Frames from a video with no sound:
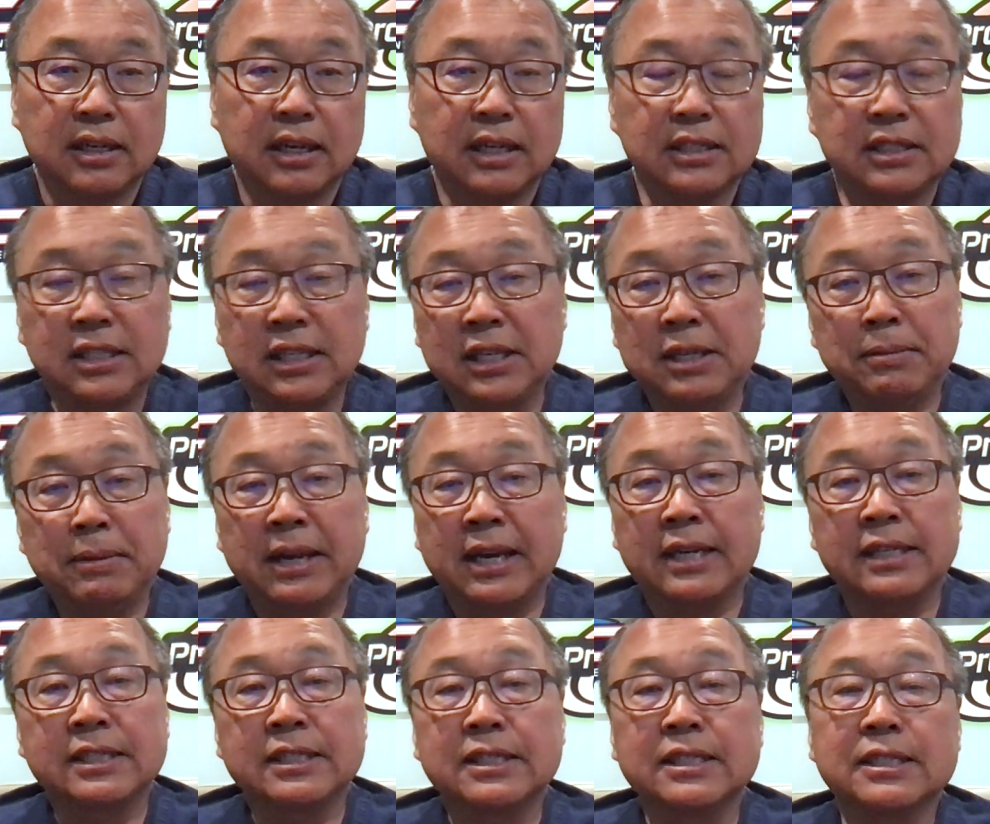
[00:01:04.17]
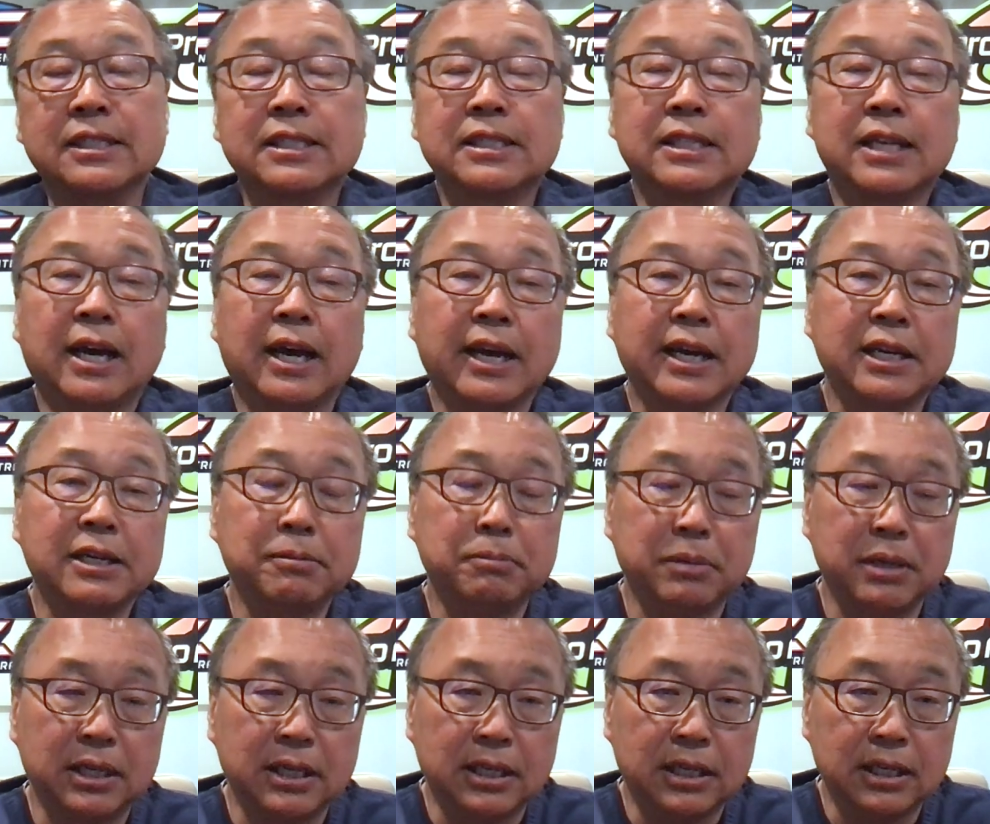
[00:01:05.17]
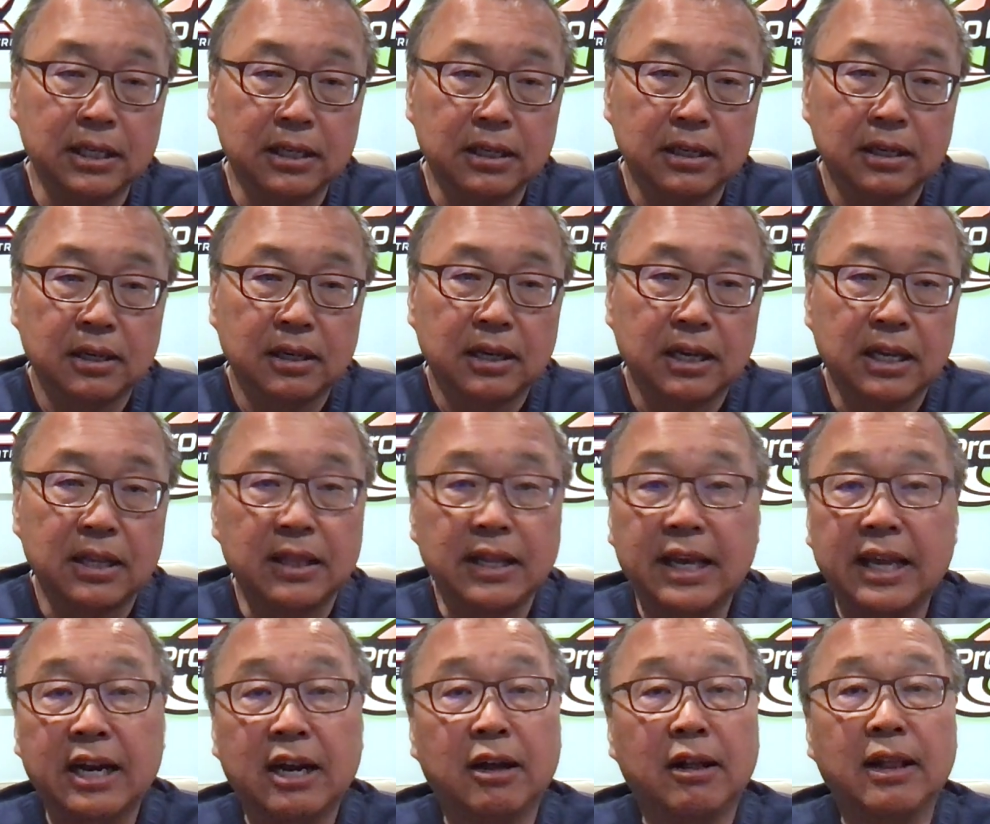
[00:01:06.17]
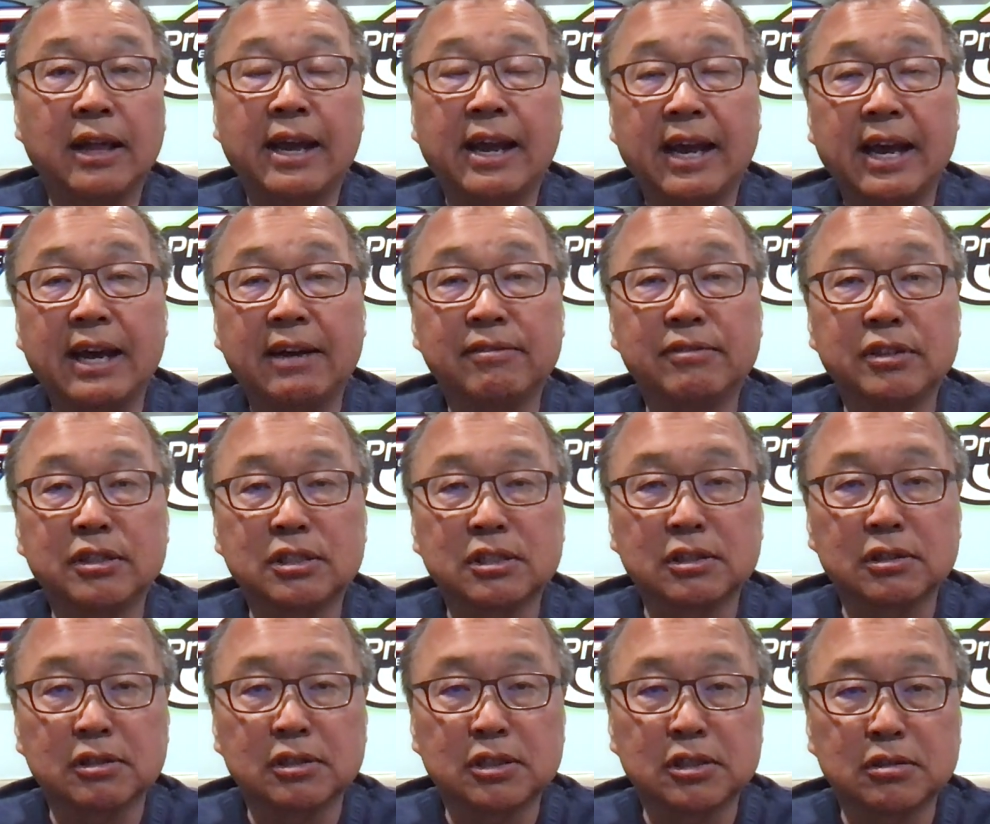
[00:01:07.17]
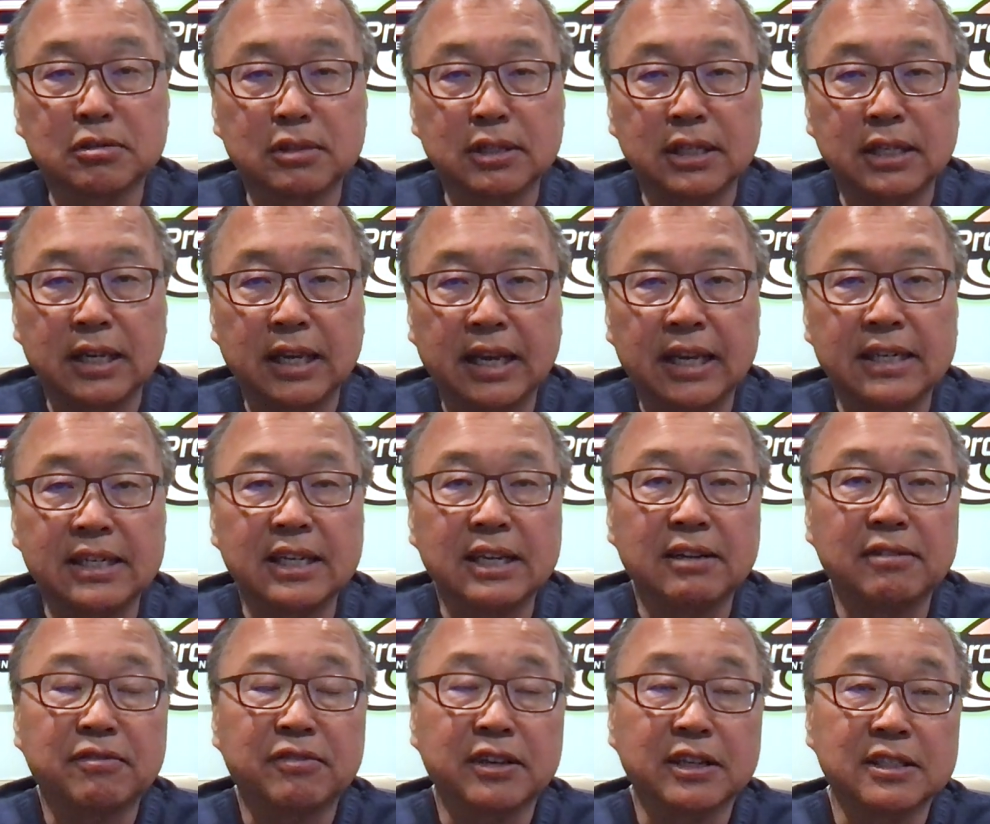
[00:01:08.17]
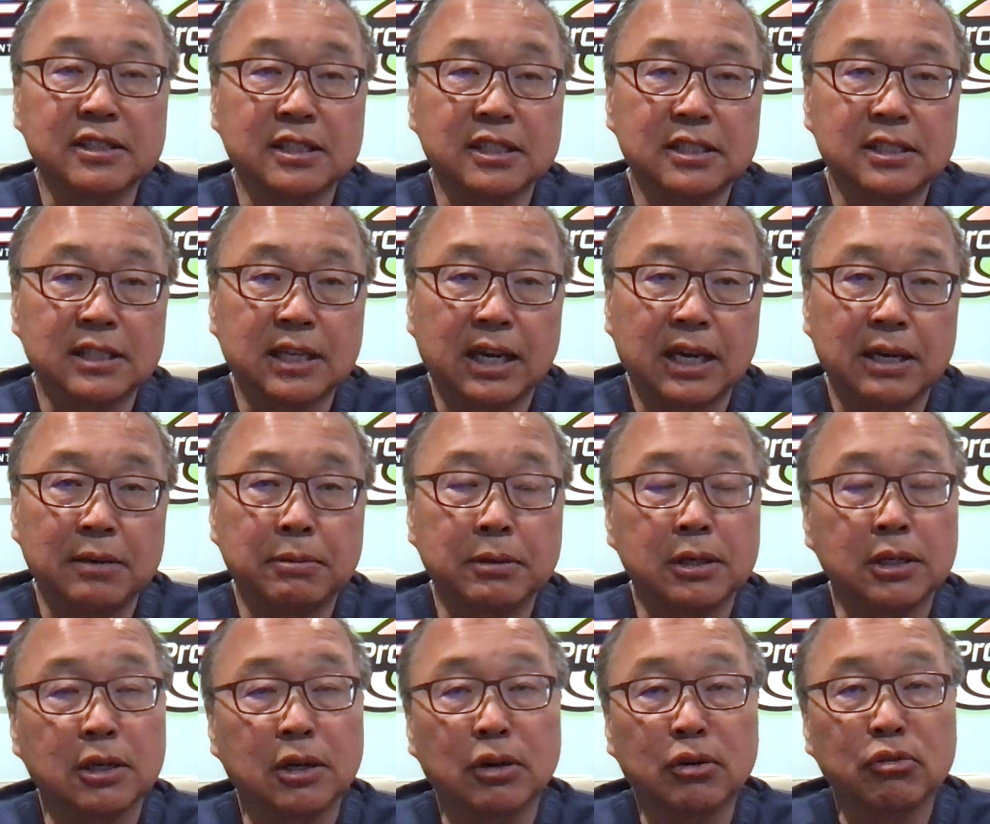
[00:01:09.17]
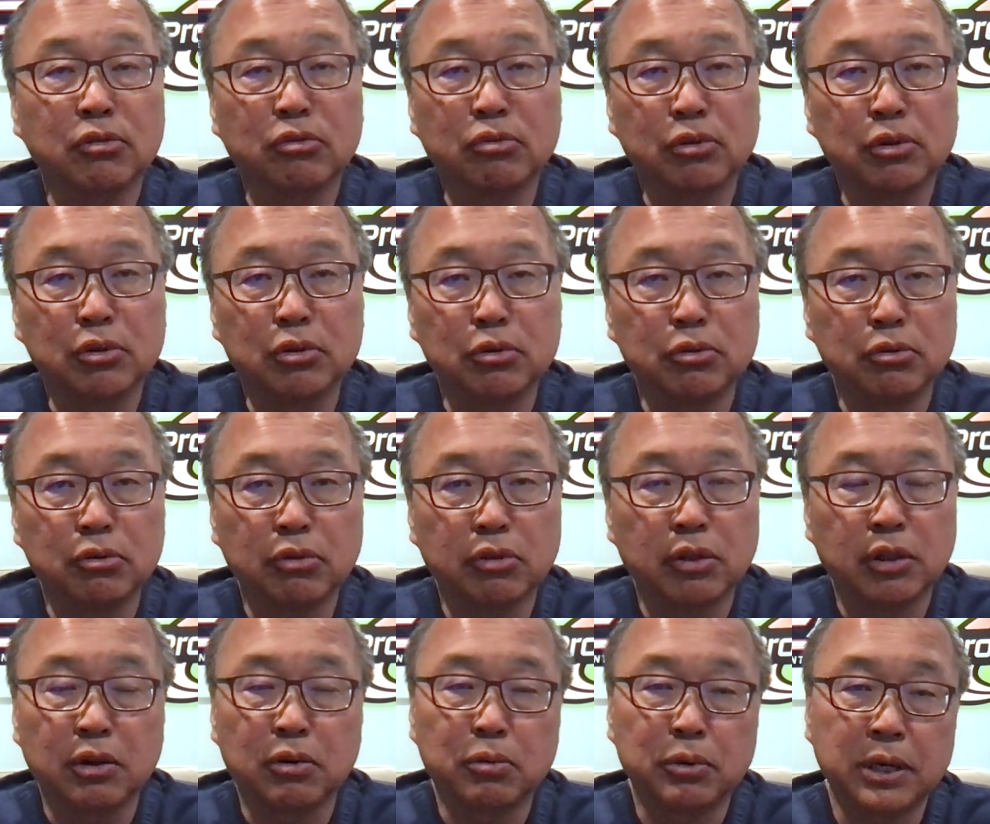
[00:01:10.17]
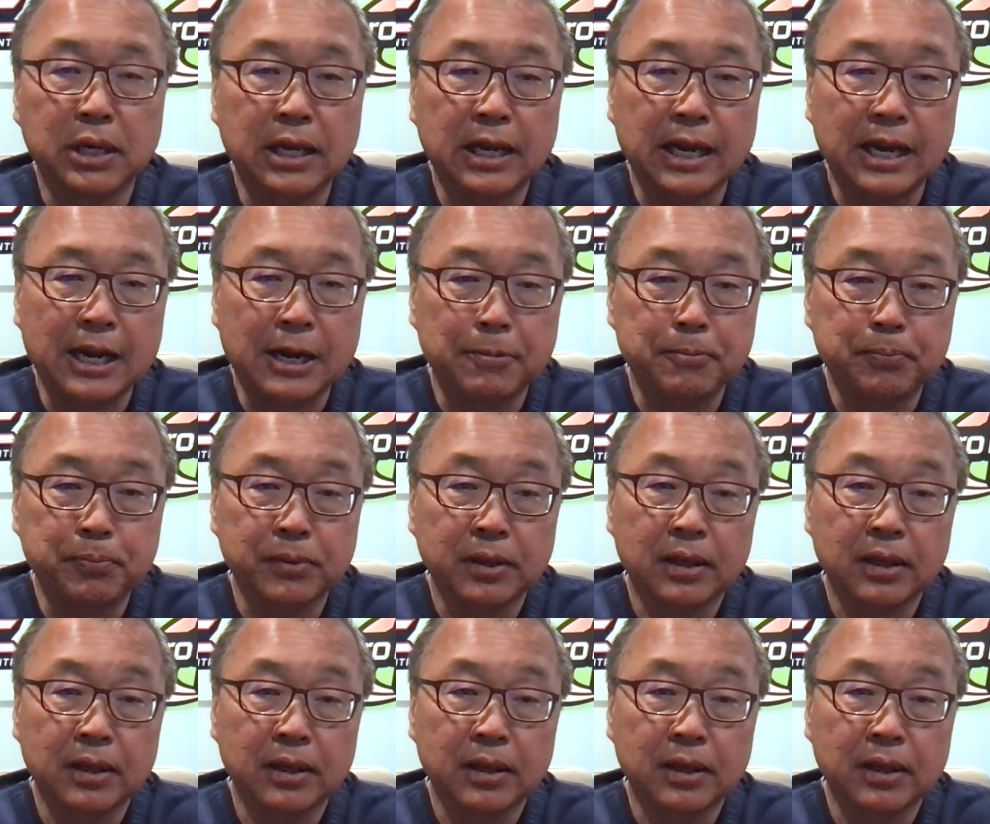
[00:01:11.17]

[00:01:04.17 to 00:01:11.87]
a team has to sign me and then I'll have the surgery and get fixed in time and go through the rehab.